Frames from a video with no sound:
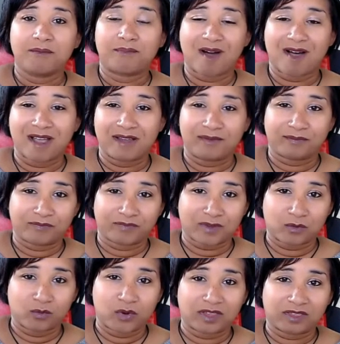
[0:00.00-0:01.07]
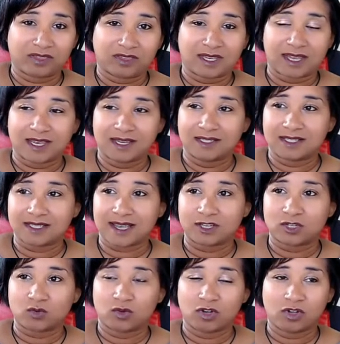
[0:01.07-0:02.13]
But with the kids'
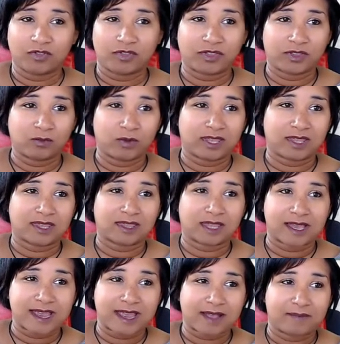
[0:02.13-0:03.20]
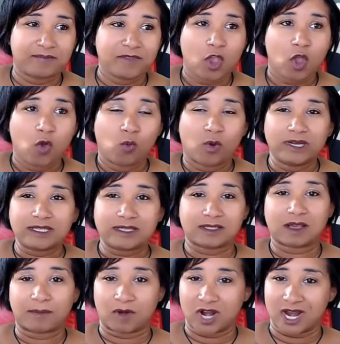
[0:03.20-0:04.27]
schedule, with like once
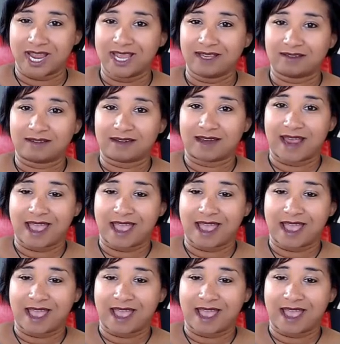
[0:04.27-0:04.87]
summer hit,